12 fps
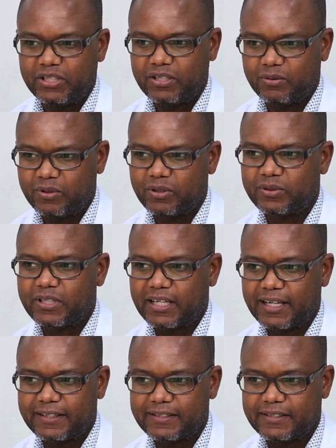Being a
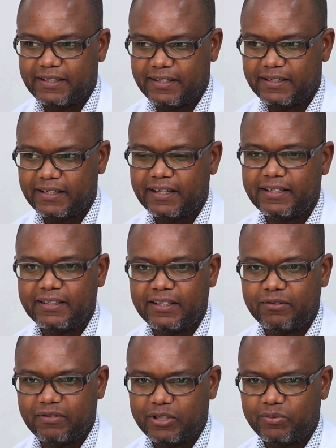world-class center in
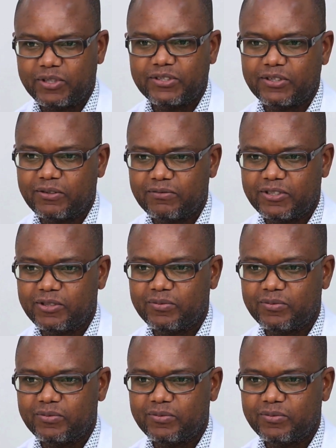the evaluation of